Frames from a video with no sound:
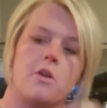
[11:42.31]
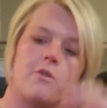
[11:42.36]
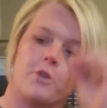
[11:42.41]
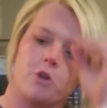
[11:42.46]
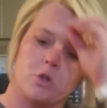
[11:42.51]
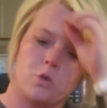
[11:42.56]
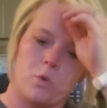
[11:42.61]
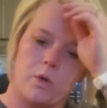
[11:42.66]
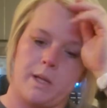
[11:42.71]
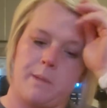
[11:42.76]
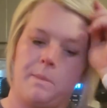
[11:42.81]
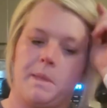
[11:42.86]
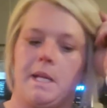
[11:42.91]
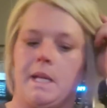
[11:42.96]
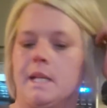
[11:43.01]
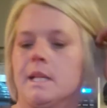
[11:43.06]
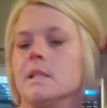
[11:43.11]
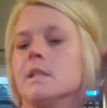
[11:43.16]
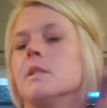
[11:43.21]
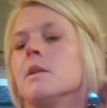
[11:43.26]
for 20
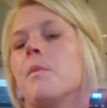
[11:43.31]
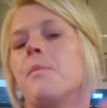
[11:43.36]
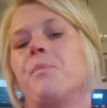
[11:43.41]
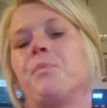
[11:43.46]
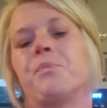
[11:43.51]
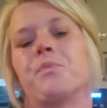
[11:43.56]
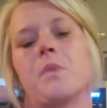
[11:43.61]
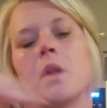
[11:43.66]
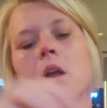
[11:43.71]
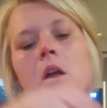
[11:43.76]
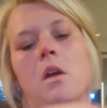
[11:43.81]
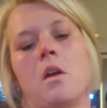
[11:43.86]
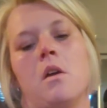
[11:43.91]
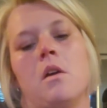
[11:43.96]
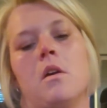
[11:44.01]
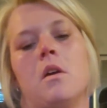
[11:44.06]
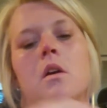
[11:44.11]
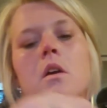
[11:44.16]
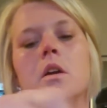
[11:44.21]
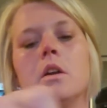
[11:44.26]
minutes
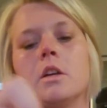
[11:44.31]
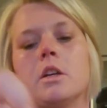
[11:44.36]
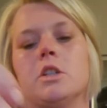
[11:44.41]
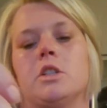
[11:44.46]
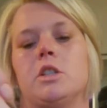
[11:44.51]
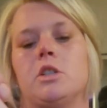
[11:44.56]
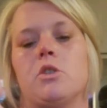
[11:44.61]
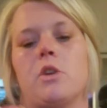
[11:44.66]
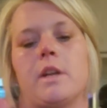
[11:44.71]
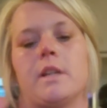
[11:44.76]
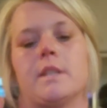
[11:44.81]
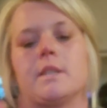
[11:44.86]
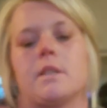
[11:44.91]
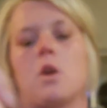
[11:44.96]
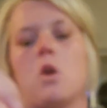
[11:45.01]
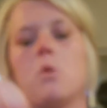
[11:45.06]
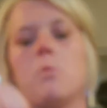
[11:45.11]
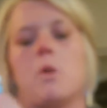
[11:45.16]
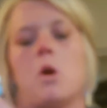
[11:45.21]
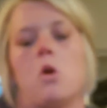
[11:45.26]
because she drinks the
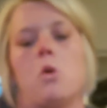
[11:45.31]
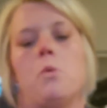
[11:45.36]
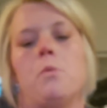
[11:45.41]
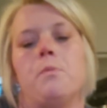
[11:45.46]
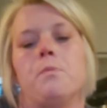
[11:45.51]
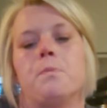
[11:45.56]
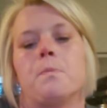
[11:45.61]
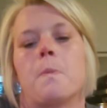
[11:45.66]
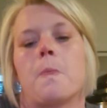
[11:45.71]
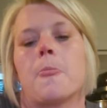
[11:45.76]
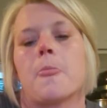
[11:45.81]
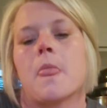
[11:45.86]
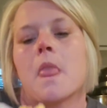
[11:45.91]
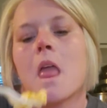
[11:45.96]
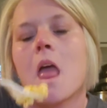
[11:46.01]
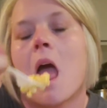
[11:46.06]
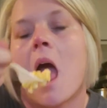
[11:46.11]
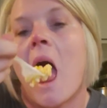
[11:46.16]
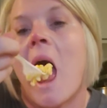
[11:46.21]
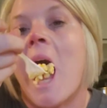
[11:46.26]
whole bowl.
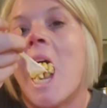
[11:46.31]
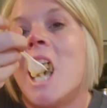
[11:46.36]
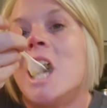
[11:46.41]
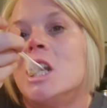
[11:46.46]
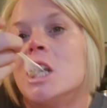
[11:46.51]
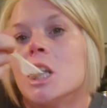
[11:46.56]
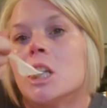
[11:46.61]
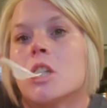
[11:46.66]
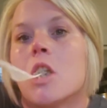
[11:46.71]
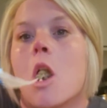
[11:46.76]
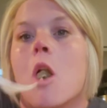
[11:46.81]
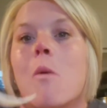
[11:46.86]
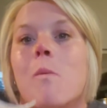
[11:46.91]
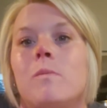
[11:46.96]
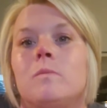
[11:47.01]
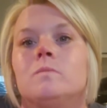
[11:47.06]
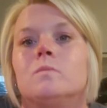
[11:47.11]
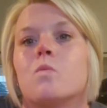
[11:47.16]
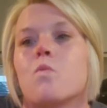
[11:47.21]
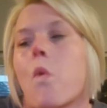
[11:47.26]

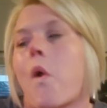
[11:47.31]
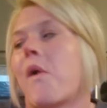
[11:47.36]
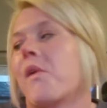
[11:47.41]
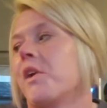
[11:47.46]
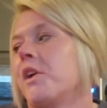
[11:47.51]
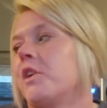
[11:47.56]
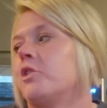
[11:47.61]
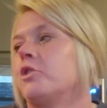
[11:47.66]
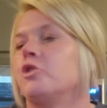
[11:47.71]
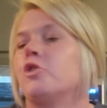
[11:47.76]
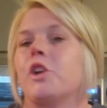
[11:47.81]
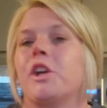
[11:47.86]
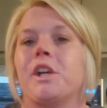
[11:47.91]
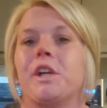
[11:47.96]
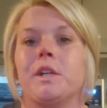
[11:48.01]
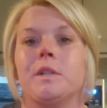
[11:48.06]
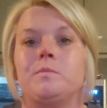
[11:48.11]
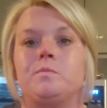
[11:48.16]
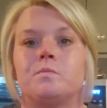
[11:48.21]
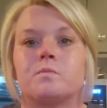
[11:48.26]
So, I'll let her drink
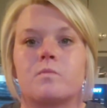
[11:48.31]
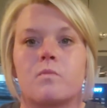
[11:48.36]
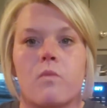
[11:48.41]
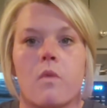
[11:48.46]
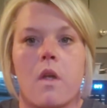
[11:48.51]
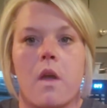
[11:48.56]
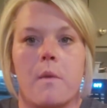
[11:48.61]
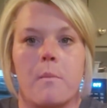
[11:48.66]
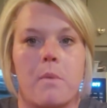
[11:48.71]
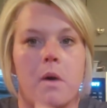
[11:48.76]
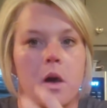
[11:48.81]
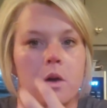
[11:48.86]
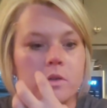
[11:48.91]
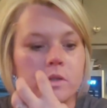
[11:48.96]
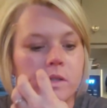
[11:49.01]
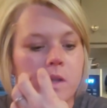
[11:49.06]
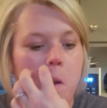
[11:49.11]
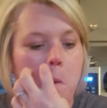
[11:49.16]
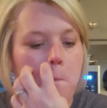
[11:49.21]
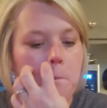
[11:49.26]
it and
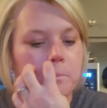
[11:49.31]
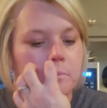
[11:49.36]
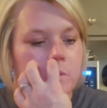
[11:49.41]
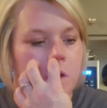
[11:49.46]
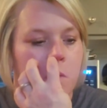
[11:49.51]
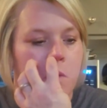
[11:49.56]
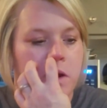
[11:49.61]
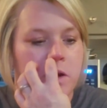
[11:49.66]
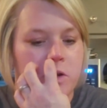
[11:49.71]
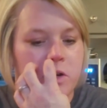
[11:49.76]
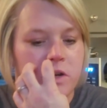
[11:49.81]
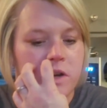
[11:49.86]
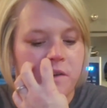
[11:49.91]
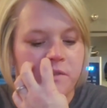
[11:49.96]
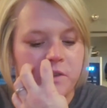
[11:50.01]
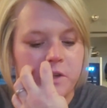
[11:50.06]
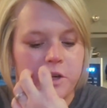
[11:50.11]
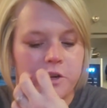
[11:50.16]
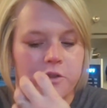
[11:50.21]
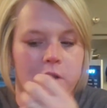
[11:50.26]
pause it. That way you didn't
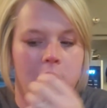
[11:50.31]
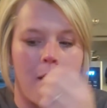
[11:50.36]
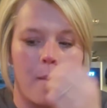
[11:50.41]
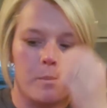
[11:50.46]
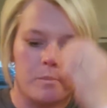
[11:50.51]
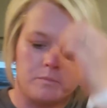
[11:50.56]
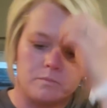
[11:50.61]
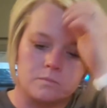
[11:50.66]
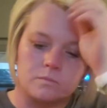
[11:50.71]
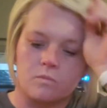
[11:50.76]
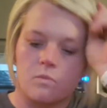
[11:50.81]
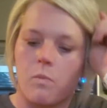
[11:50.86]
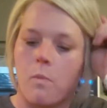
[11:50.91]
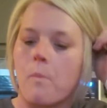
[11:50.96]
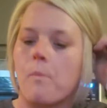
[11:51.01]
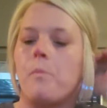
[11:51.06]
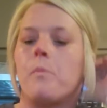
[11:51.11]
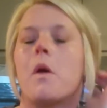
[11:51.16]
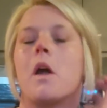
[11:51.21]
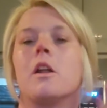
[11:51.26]
have to hear that.
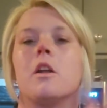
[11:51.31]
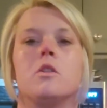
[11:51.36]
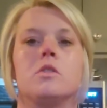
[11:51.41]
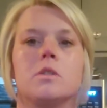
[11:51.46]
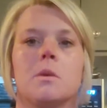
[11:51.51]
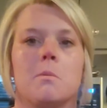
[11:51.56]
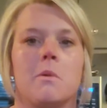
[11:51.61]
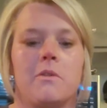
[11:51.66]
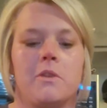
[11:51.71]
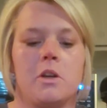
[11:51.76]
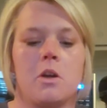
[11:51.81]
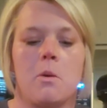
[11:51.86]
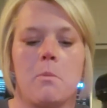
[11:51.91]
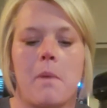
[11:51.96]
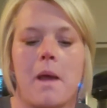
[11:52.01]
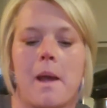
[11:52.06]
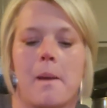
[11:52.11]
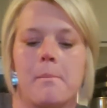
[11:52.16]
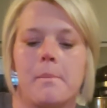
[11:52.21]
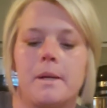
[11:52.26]
I know some of you don't
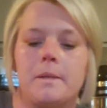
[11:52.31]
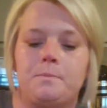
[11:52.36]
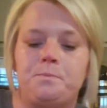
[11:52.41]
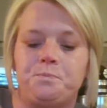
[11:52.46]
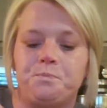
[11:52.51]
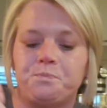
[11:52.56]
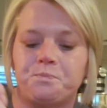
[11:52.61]
mind, but